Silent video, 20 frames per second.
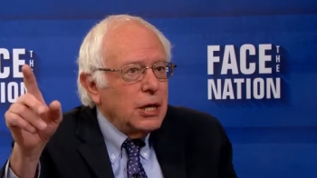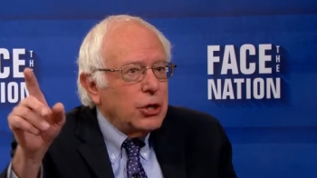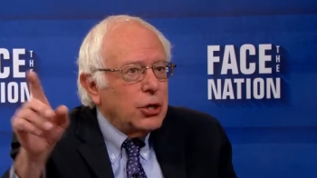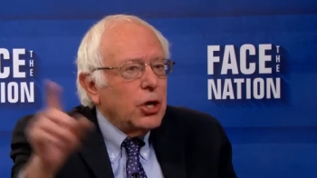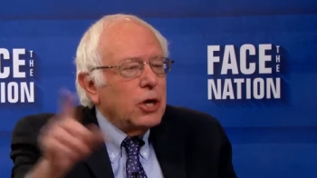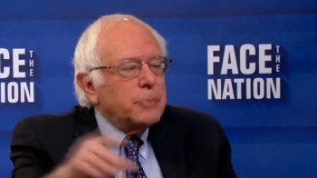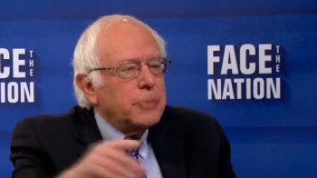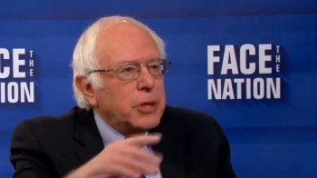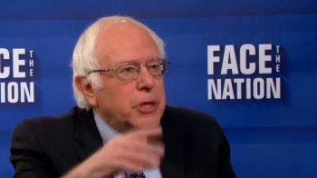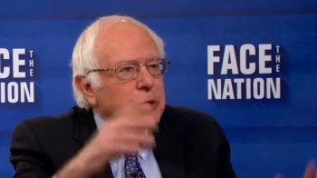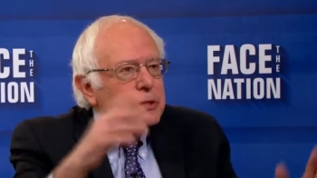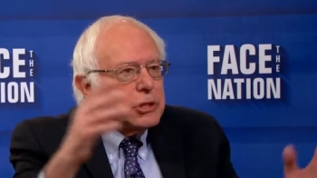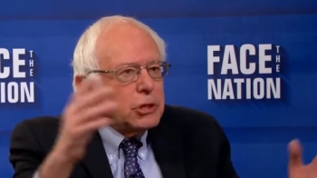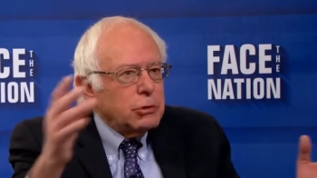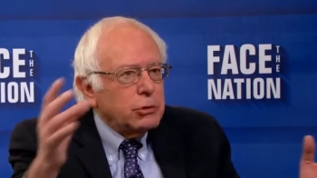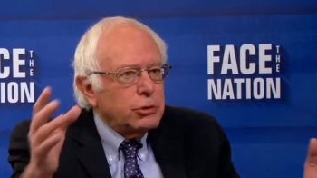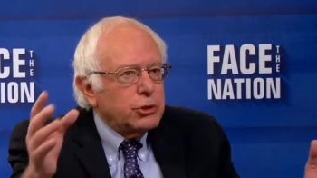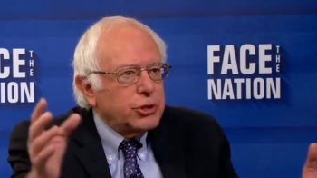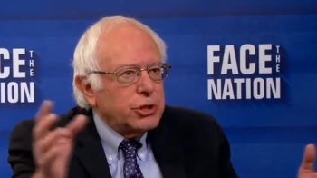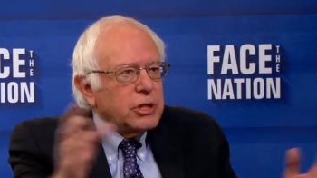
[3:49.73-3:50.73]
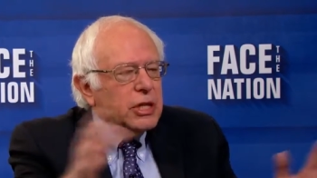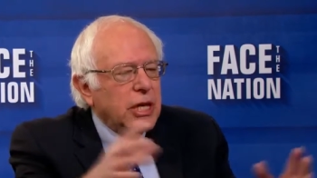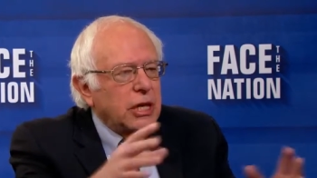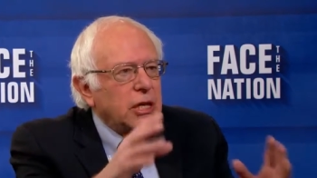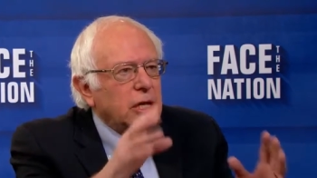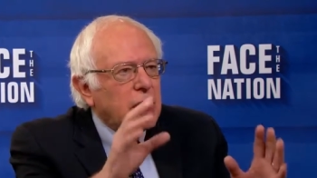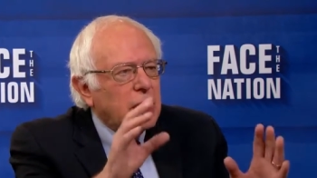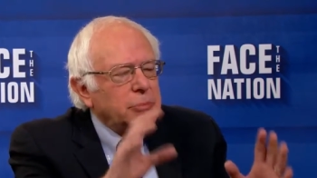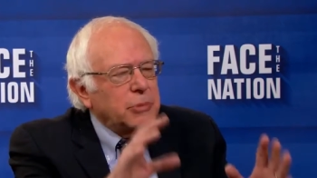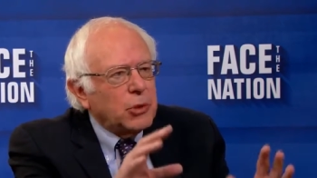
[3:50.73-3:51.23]
going to be the solution to
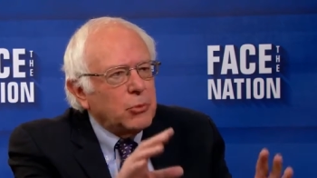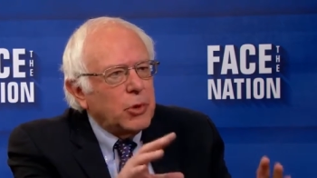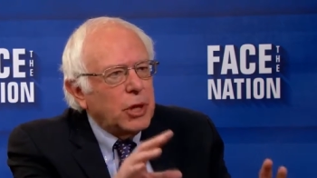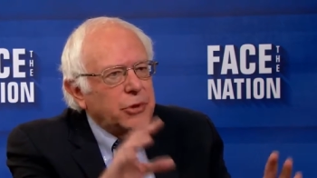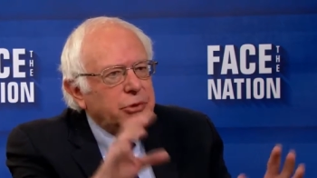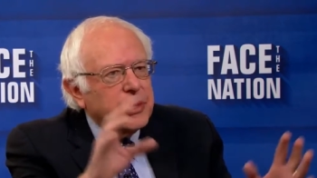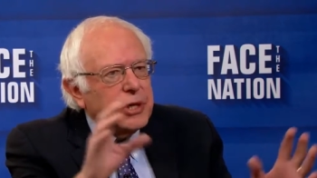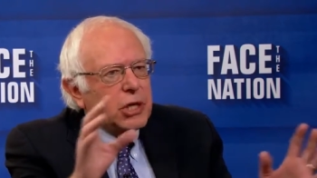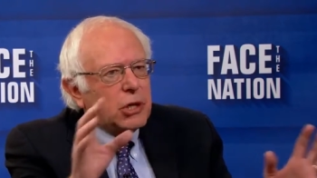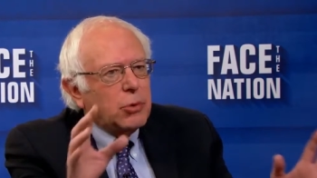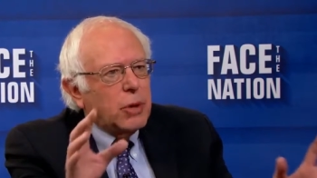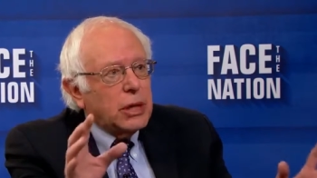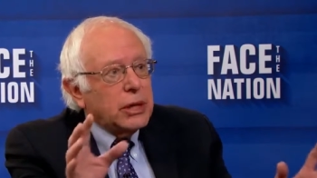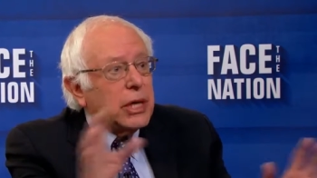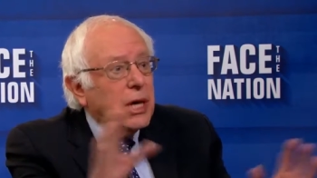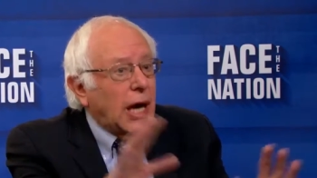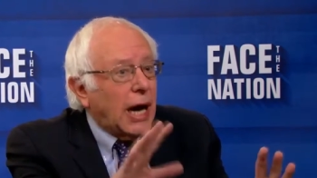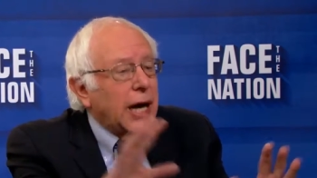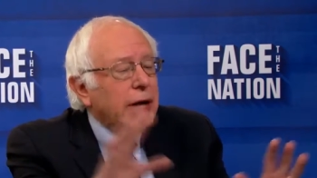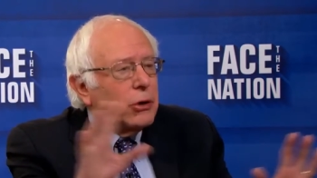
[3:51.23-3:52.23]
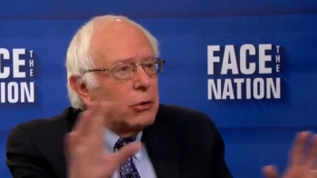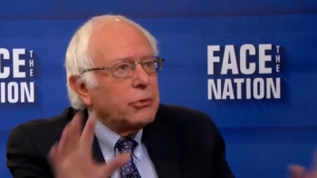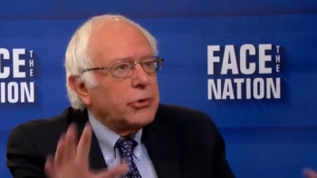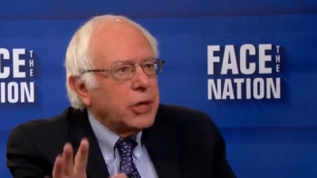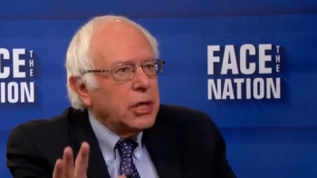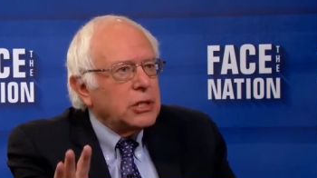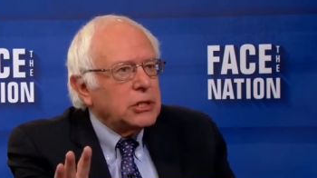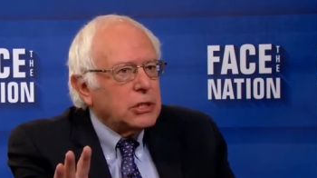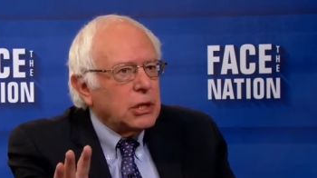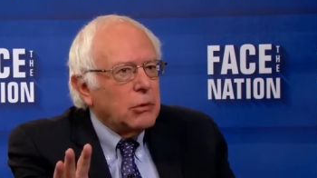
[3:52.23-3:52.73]
income and wealth inequality? I don't
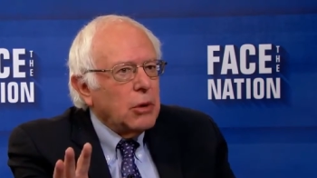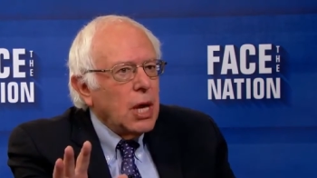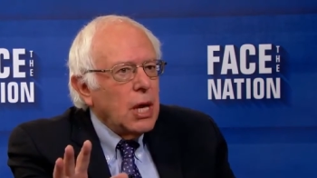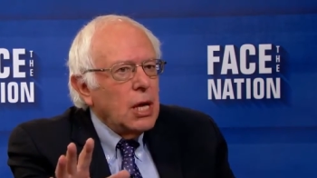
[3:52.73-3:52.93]
think so.